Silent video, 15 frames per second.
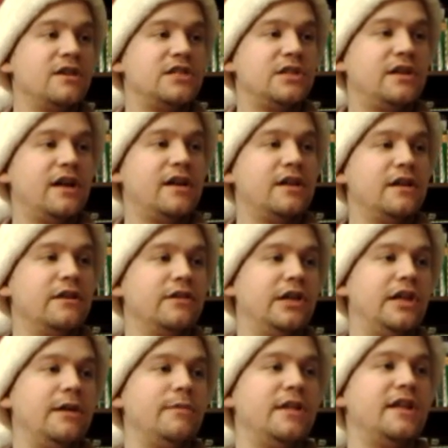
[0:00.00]
I also got another
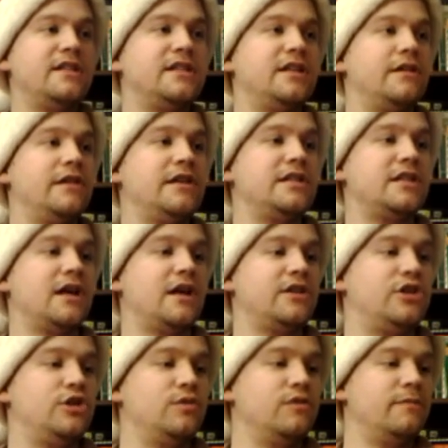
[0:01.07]
game in that series, uh,
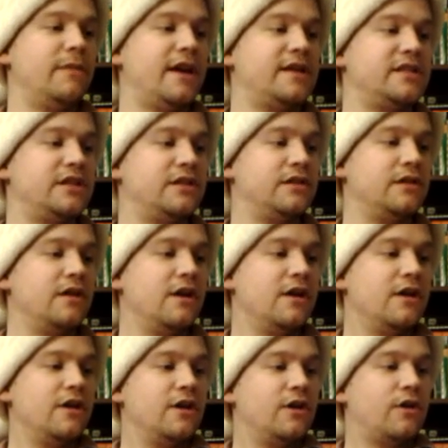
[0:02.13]
Jewel Master
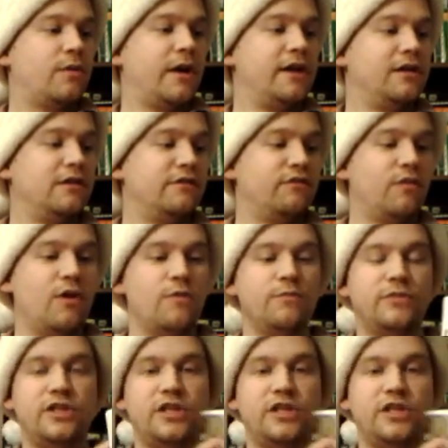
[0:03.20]
Cradle of Rome